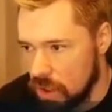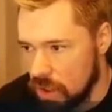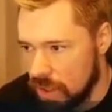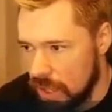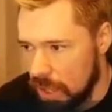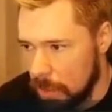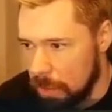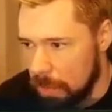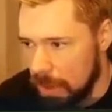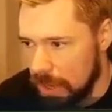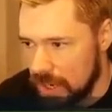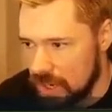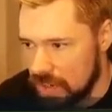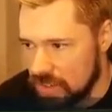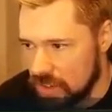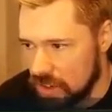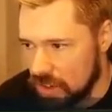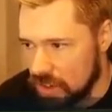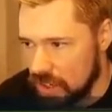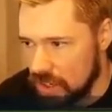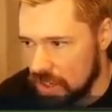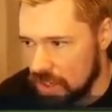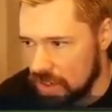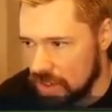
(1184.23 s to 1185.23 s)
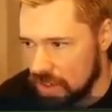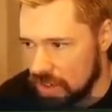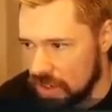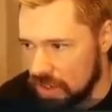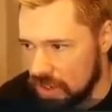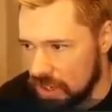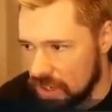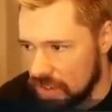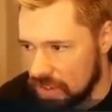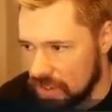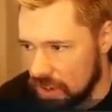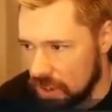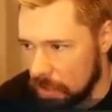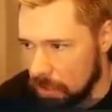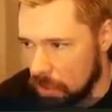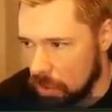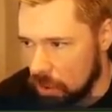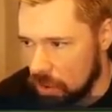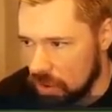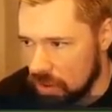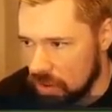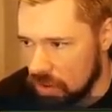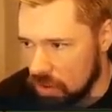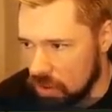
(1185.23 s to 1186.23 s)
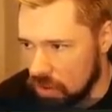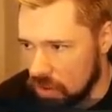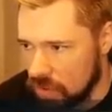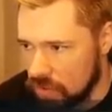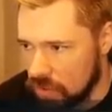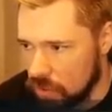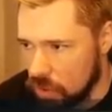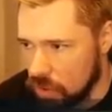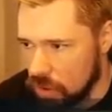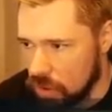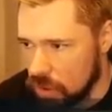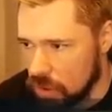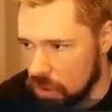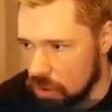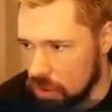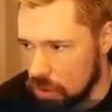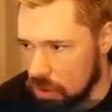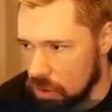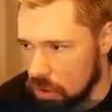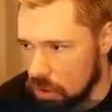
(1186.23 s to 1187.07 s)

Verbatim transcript: That pace that I needed in there to get behind this guy's Werner.